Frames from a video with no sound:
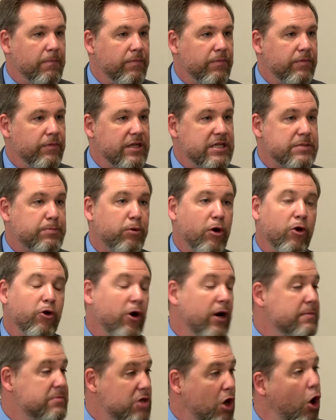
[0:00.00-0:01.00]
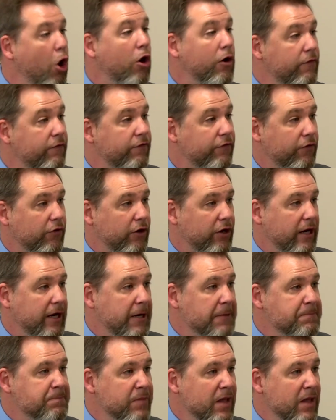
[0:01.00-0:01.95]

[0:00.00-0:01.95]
these programs aren't free.